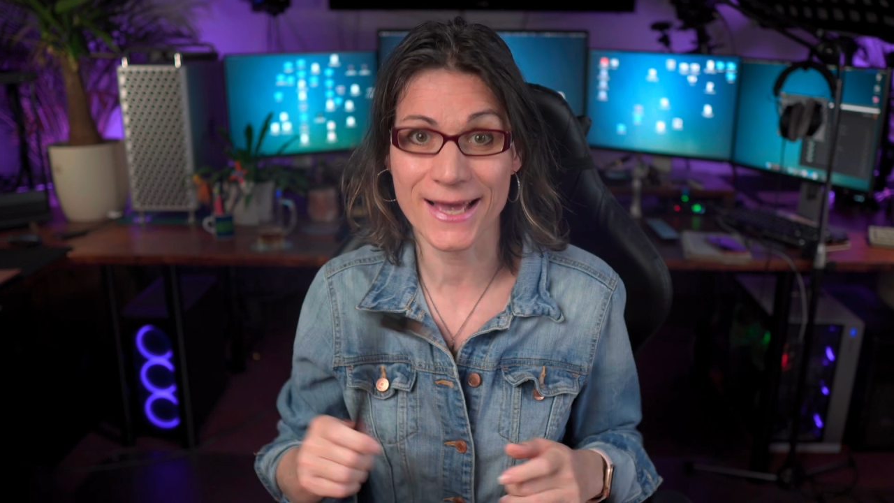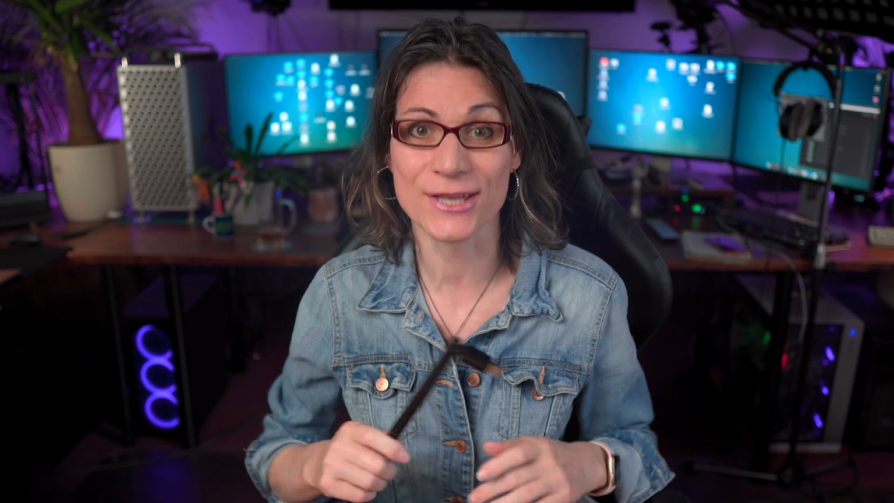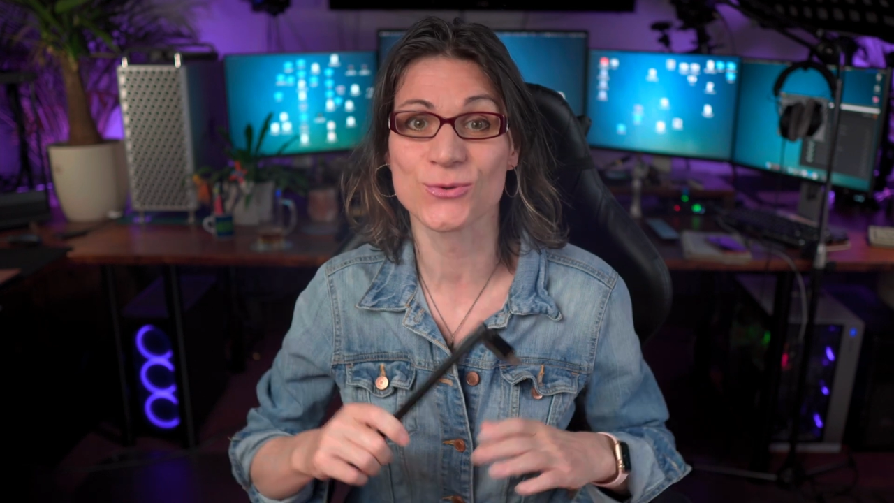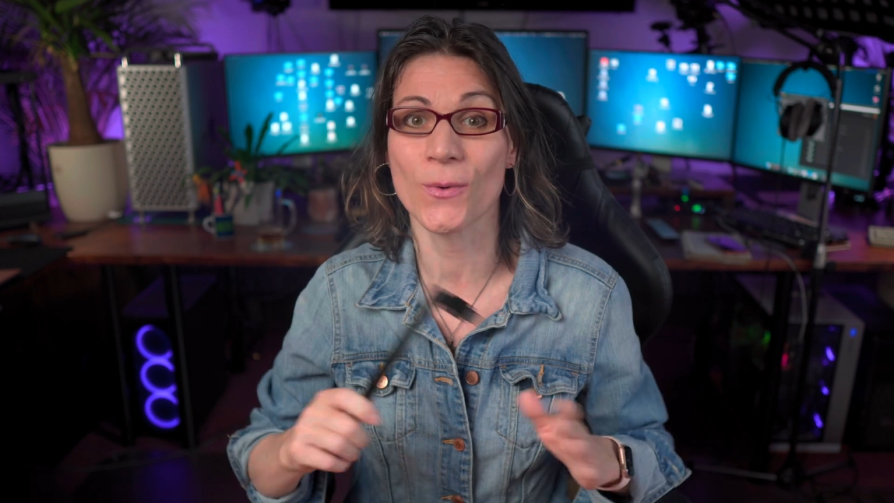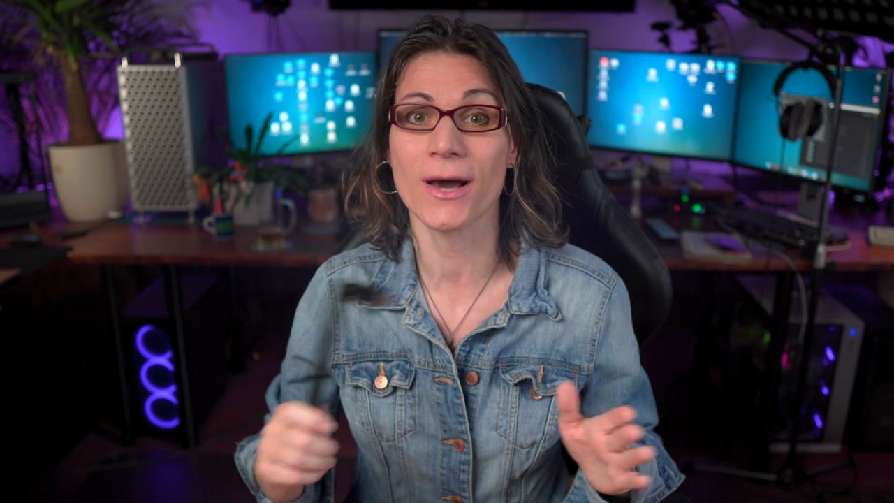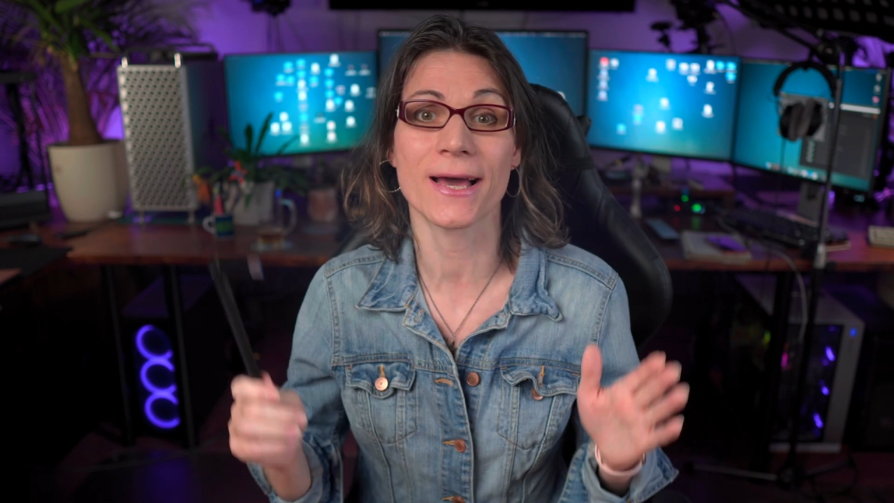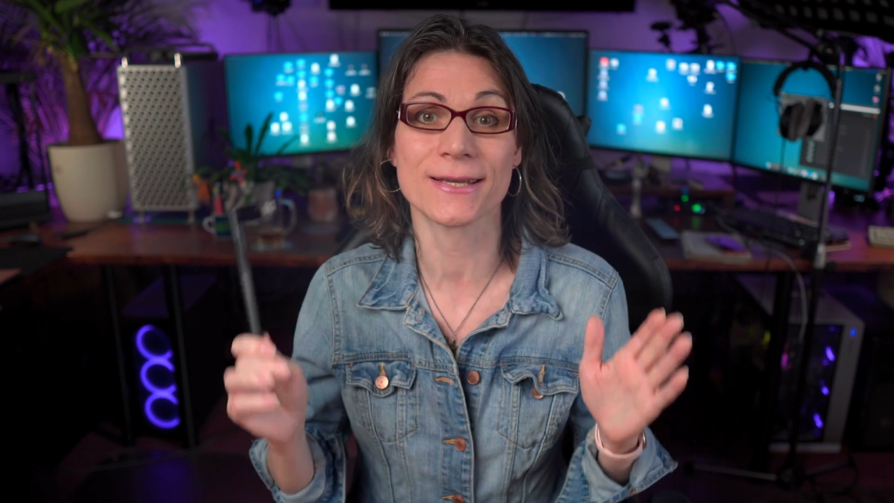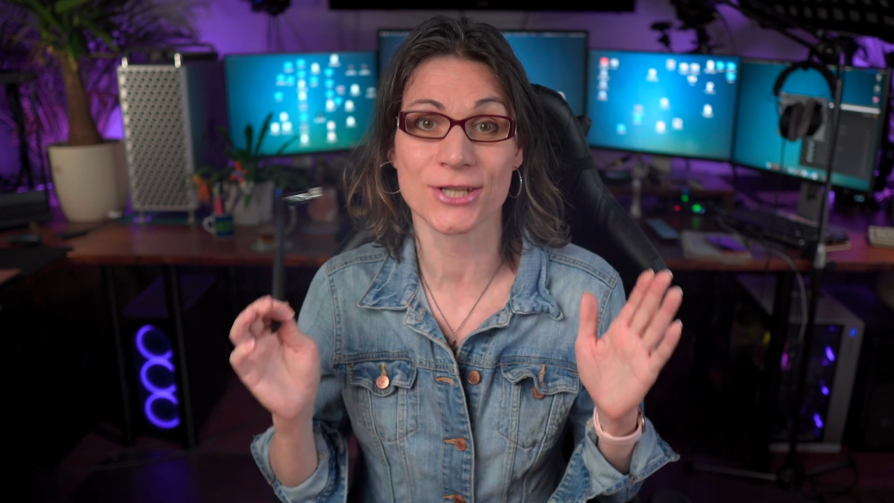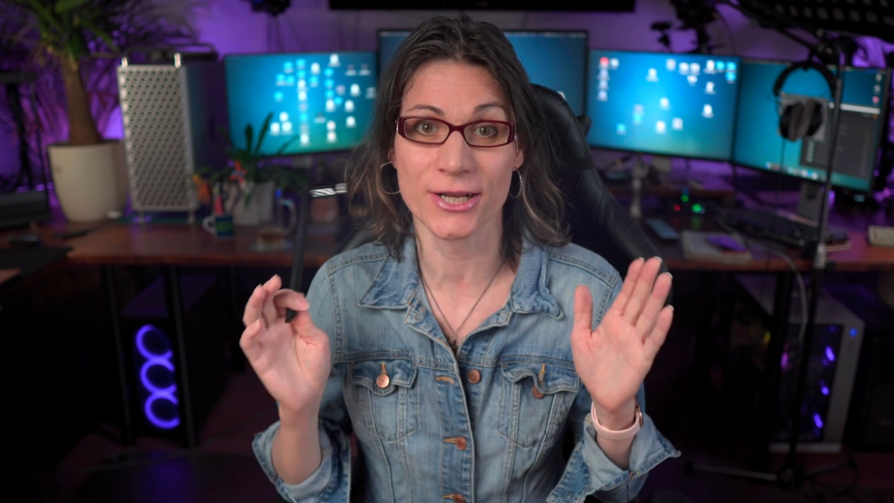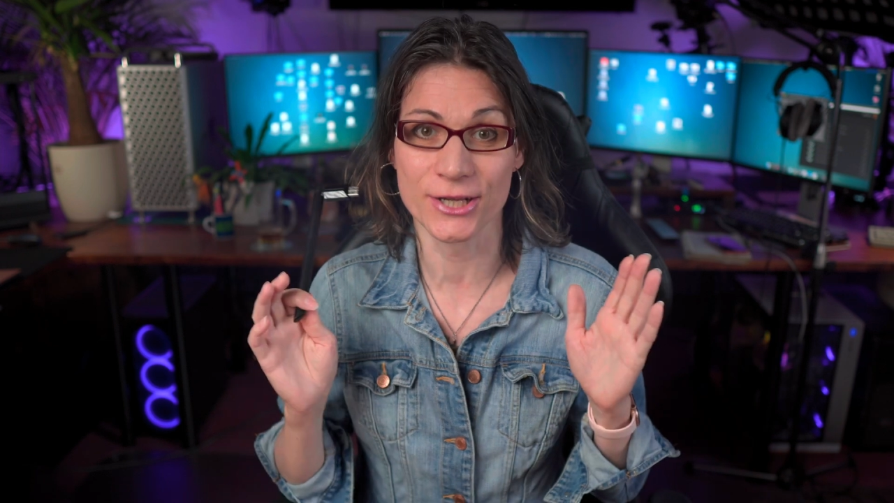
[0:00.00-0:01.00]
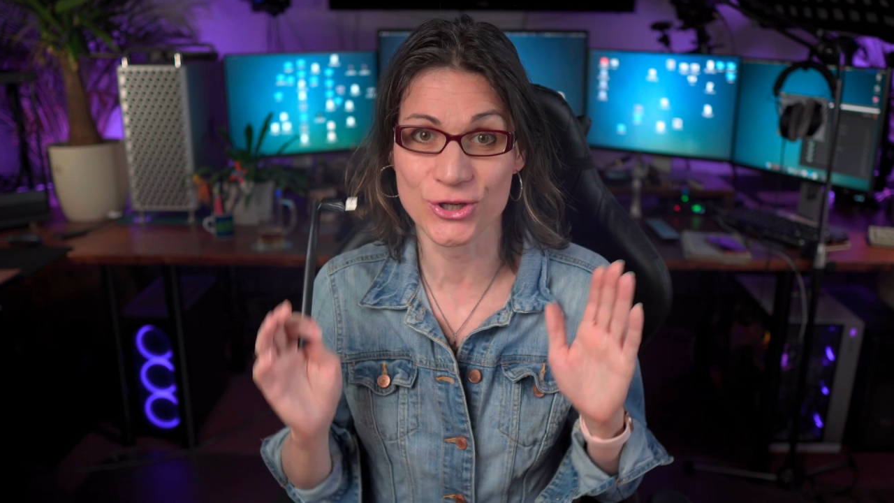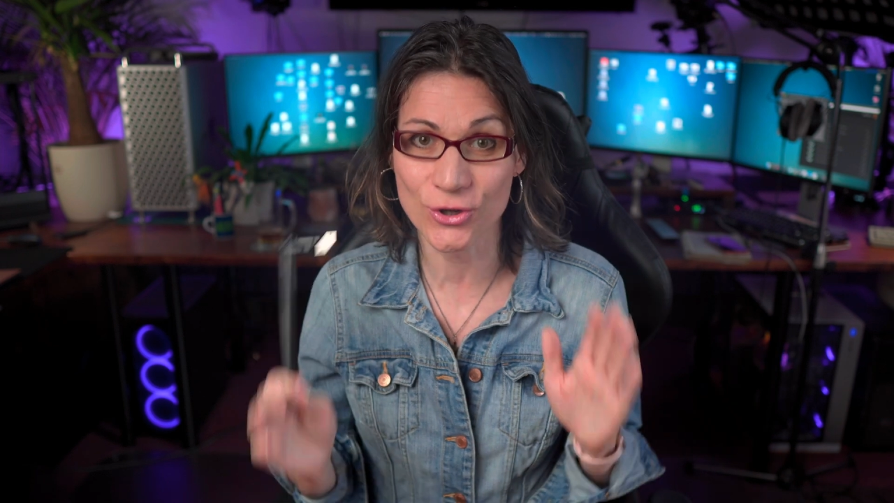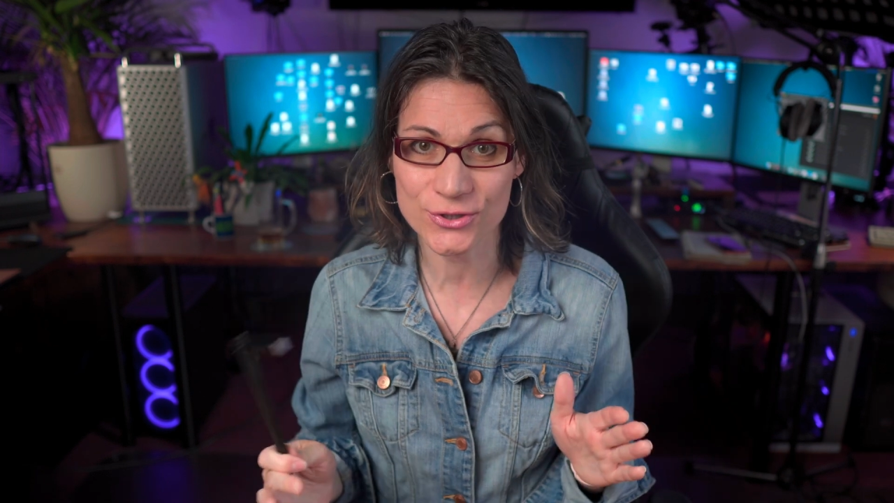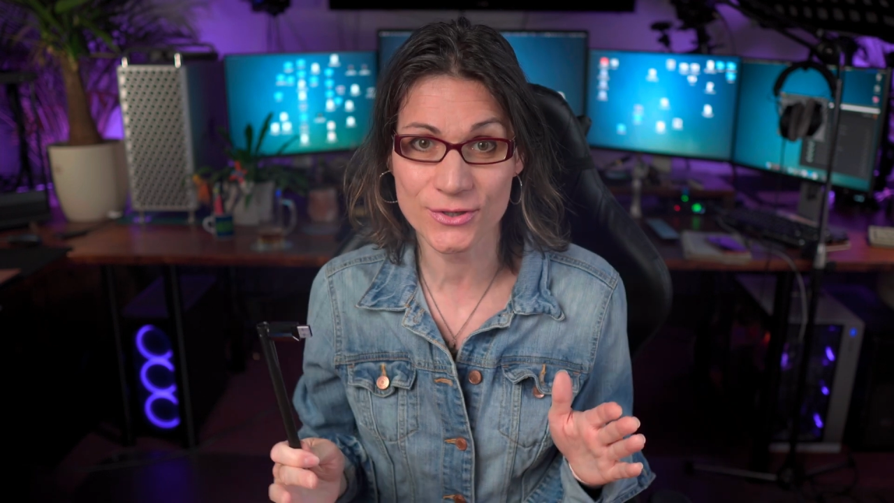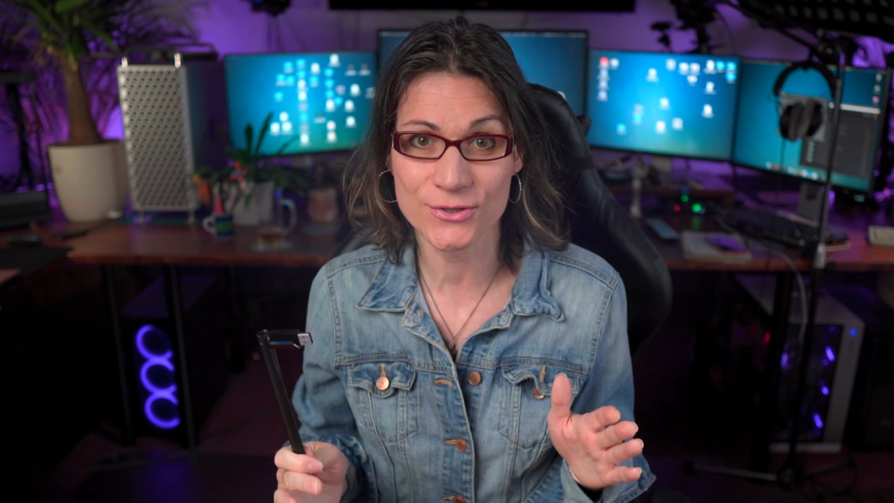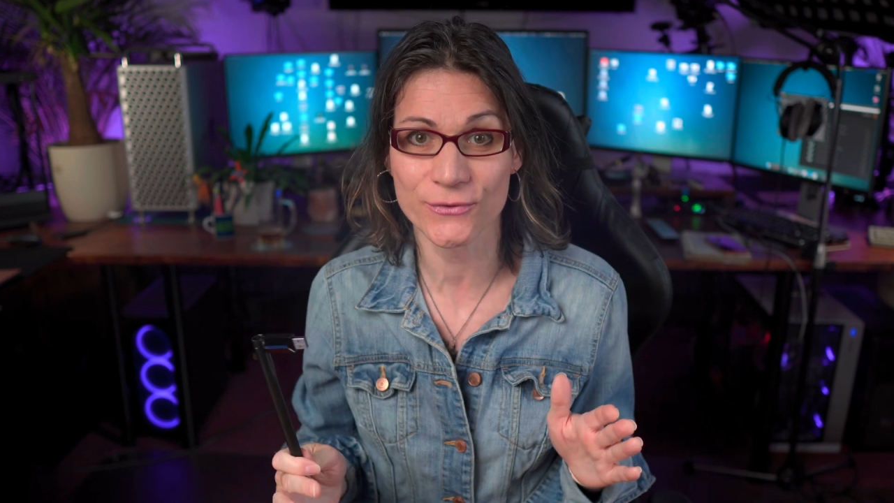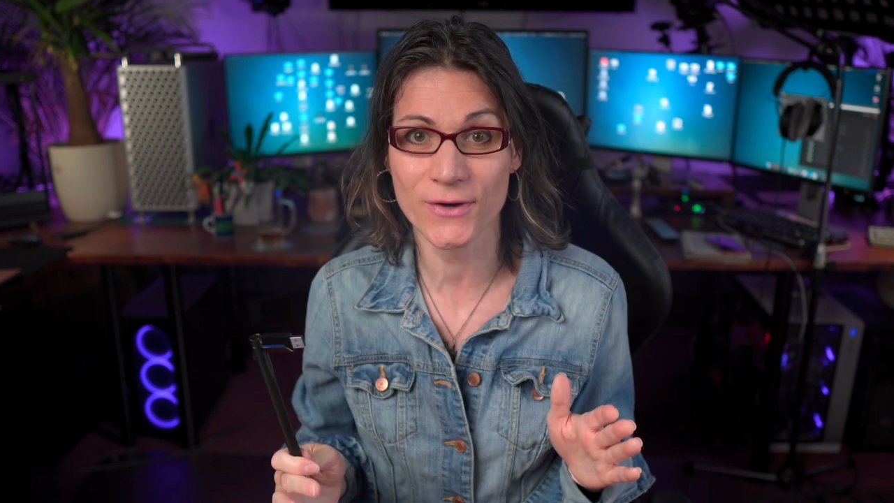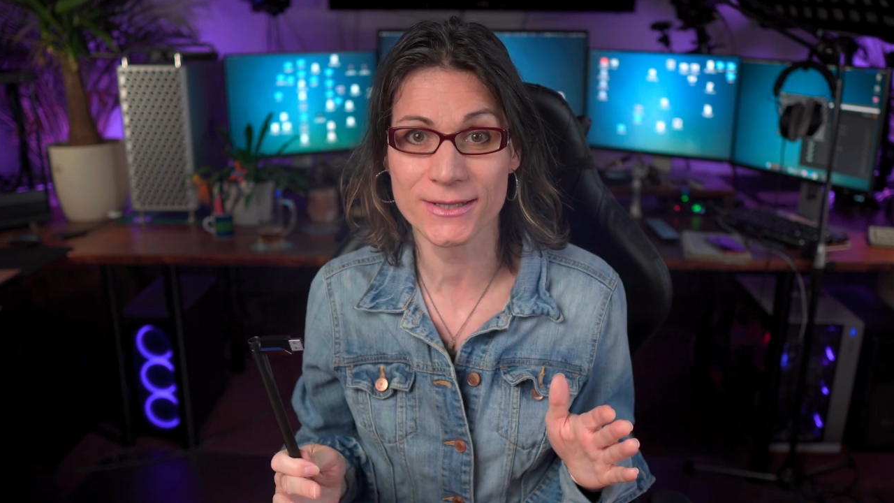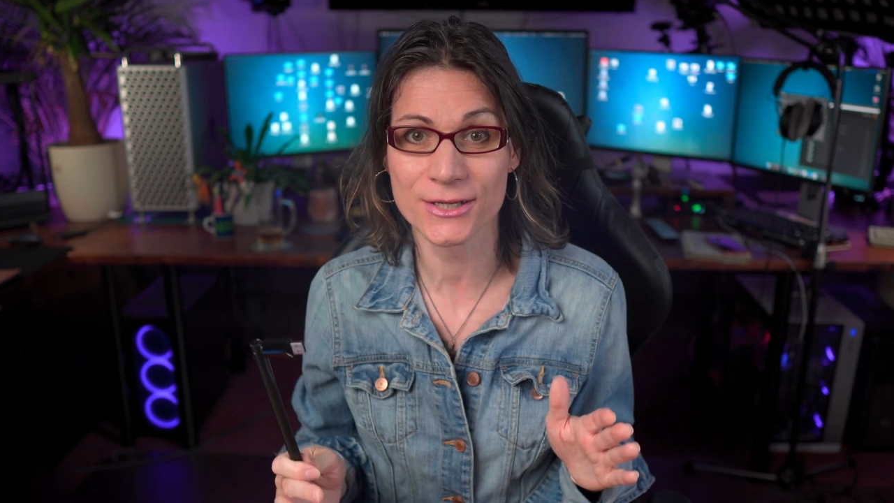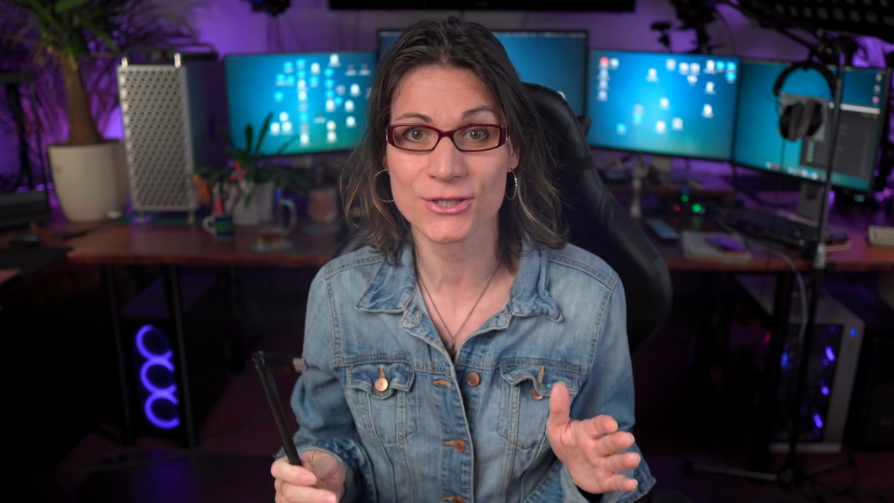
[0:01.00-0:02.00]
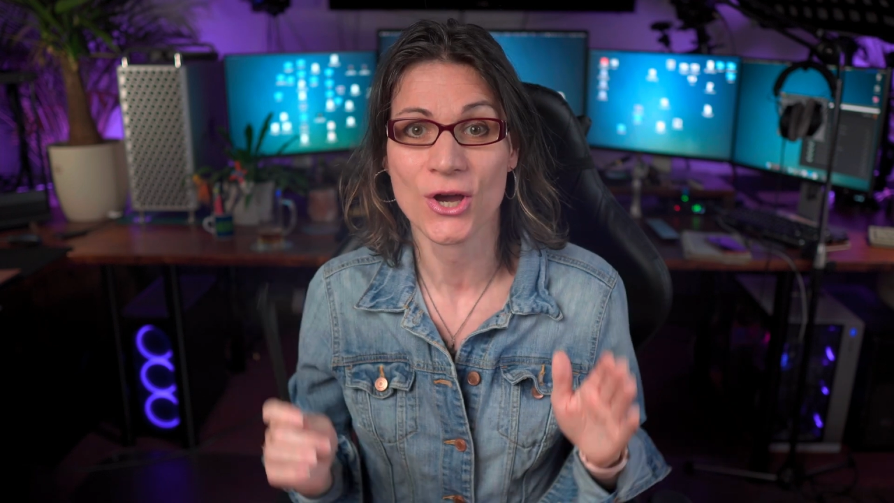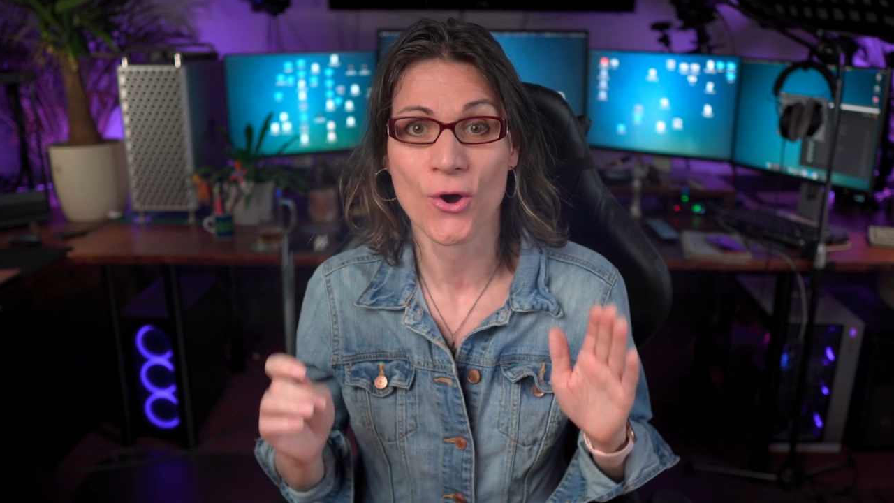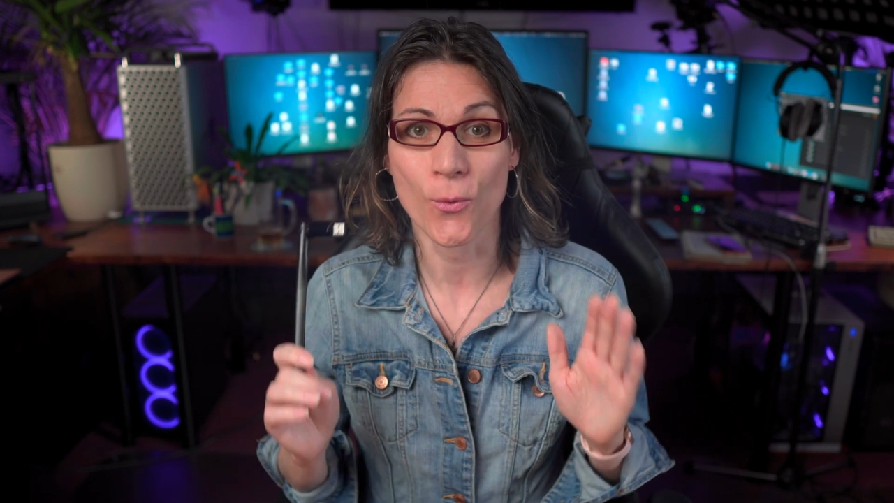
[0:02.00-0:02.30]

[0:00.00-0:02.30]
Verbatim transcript: as well as really dozens of others